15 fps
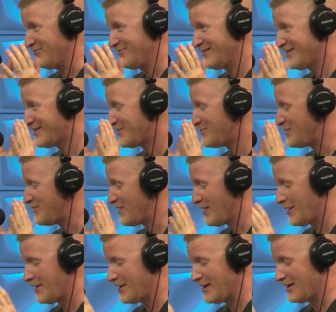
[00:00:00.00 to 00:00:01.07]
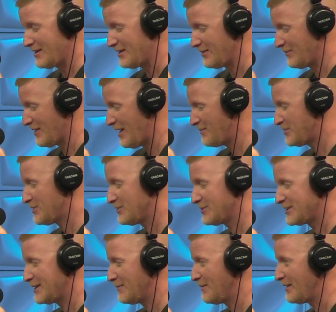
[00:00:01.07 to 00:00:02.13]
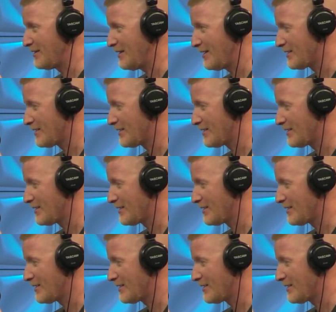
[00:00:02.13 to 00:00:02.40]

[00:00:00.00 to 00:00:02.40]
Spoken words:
This could be very naive, and I'm sure there's somebody